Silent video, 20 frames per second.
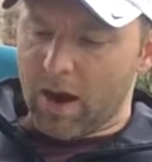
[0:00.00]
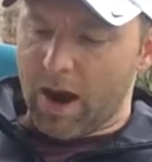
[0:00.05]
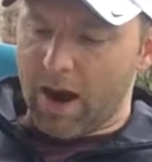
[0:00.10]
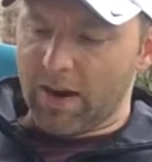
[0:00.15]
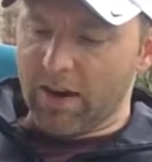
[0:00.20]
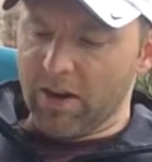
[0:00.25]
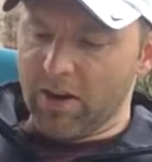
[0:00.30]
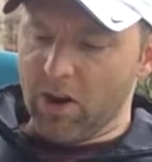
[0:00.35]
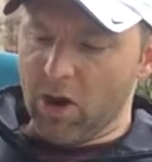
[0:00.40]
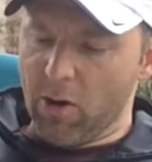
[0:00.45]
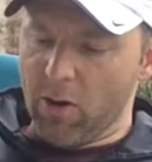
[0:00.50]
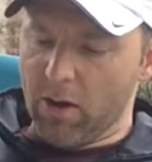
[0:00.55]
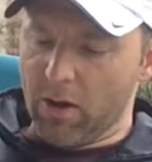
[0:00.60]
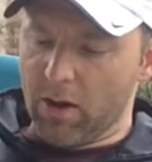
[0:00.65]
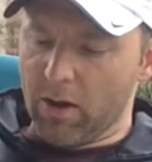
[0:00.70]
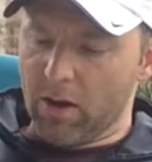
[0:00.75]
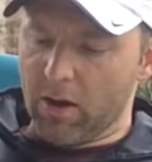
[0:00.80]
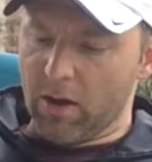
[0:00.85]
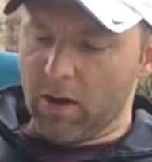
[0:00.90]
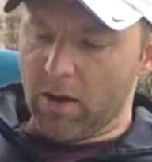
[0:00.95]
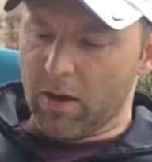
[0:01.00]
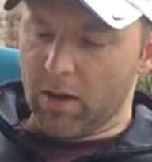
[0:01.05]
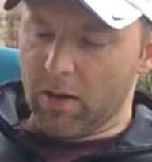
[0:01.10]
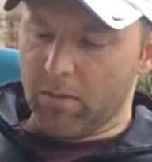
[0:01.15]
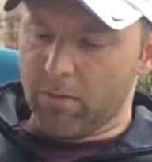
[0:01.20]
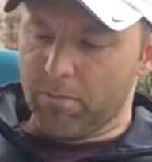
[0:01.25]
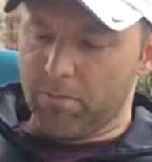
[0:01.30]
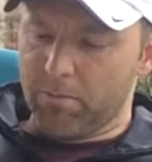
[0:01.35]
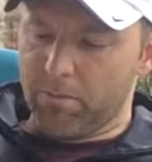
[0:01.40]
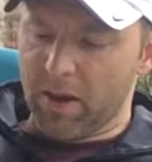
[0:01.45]
"I didn't know."
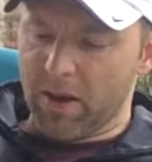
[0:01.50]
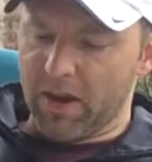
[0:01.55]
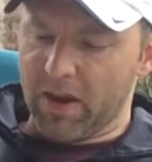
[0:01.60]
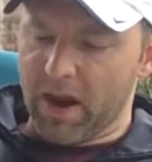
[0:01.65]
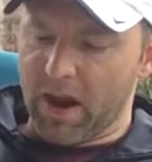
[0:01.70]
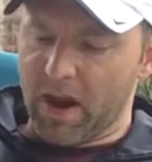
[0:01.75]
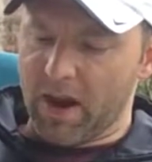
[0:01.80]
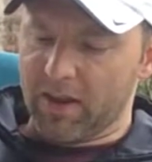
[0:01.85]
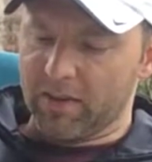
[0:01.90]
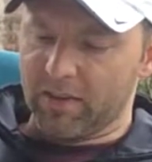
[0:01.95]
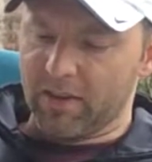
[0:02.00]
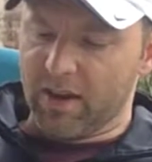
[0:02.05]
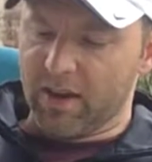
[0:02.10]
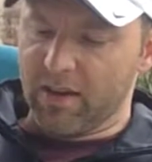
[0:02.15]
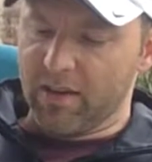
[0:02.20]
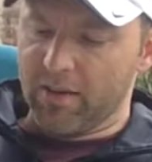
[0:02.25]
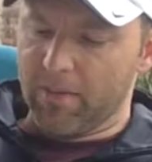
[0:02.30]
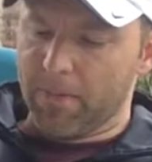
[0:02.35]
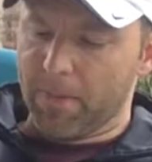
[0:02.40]
"Big guy," I said.